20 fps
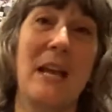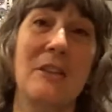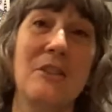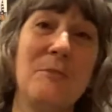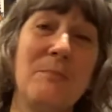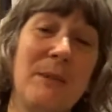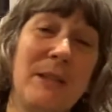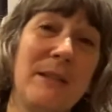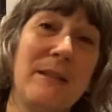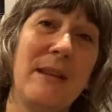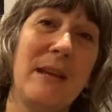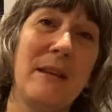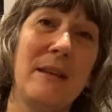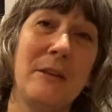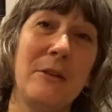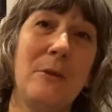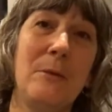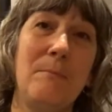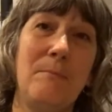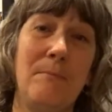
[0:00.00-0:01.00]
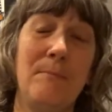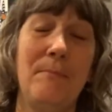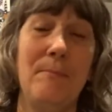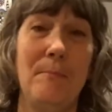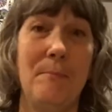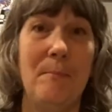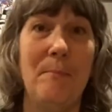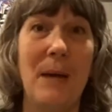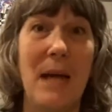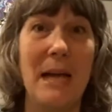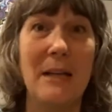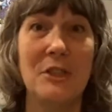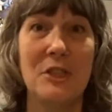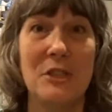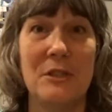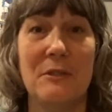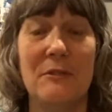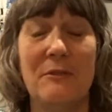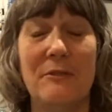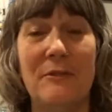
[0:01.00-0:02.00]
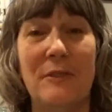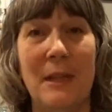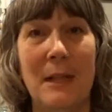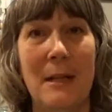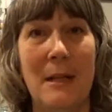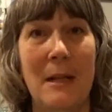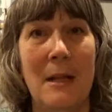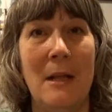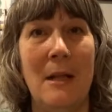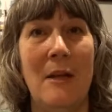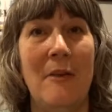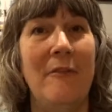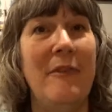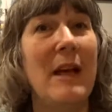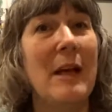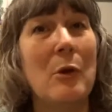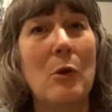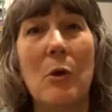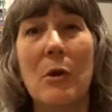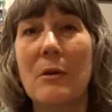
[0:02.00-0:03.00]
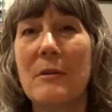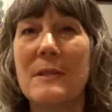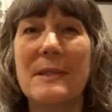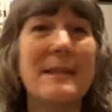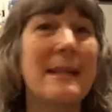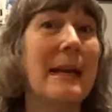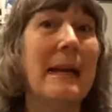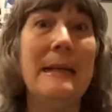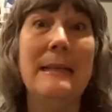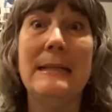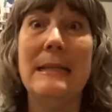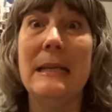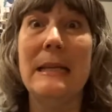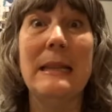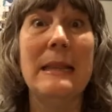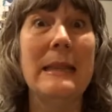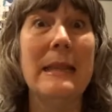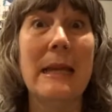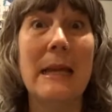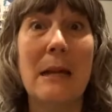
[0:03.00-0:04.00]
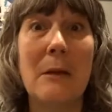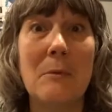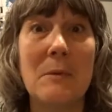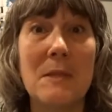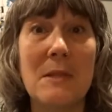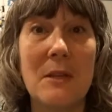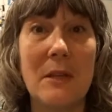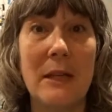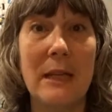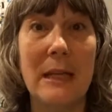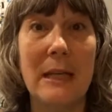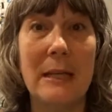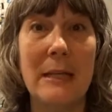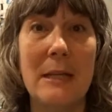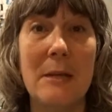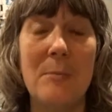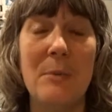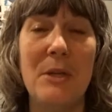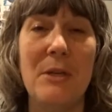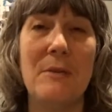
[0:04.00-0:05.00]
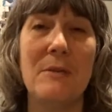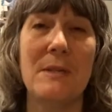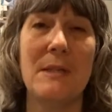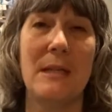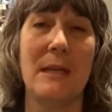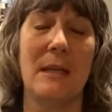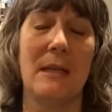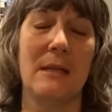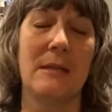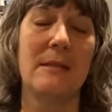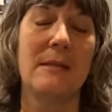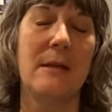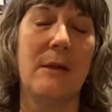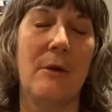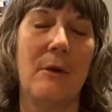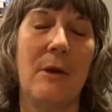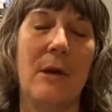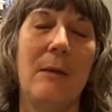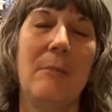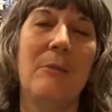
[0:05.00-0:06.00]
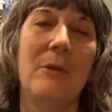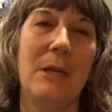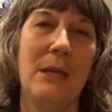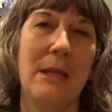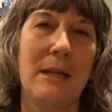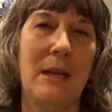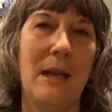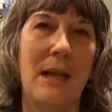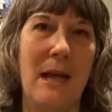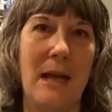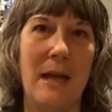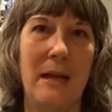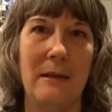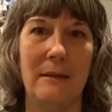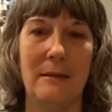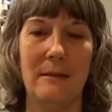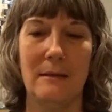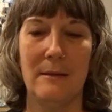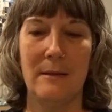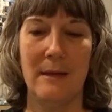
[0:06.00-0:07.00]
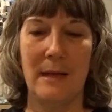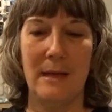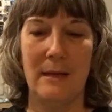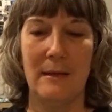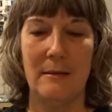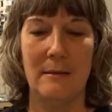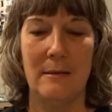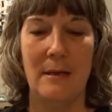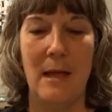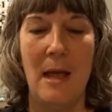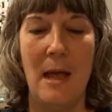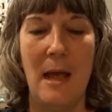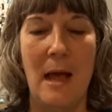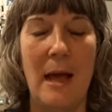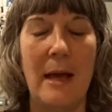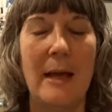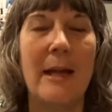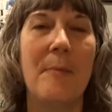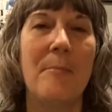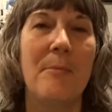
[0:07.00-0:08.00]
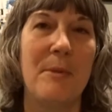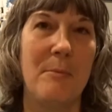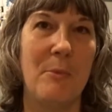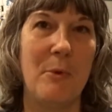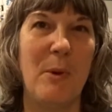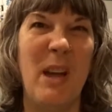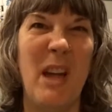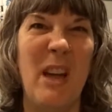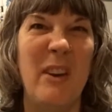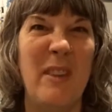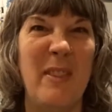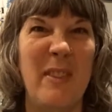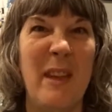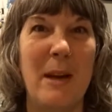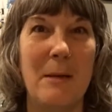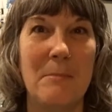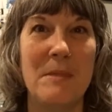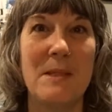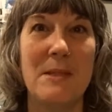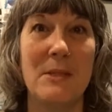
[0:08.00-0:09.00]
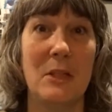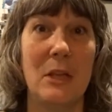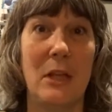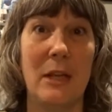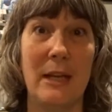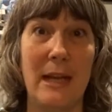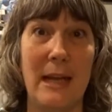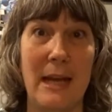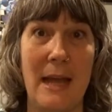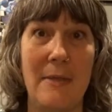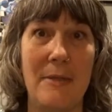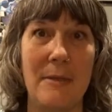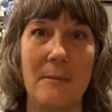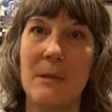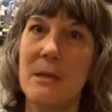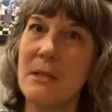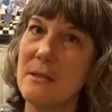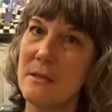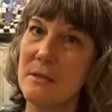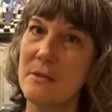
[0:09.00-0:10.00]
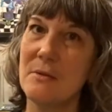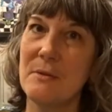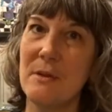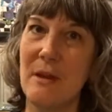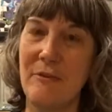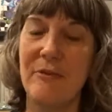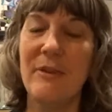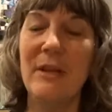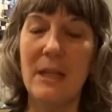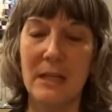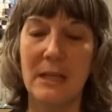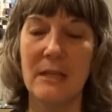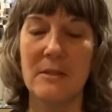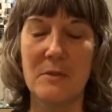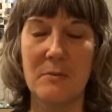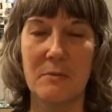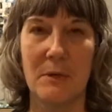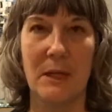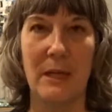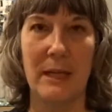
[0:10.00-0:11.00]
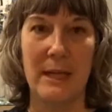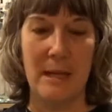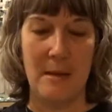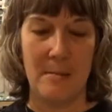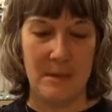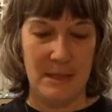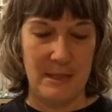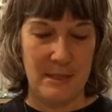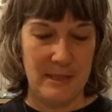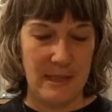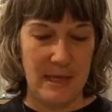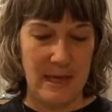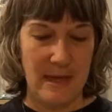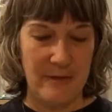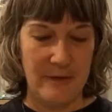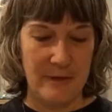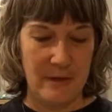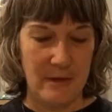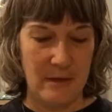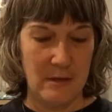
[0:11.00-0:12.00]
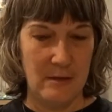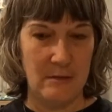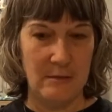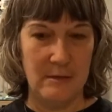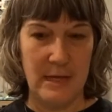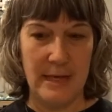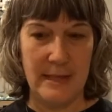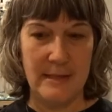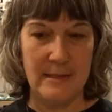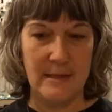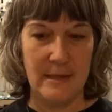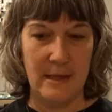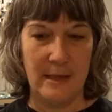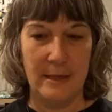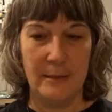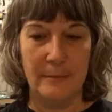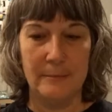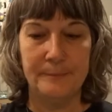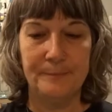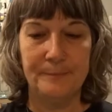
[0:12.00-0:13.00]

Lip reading: but that little batch of fat quarters that I didn't think I was going to end up using. So I'm really glad that I kept them around and that I'm still looking at them because I feel like it's really coming together nicely.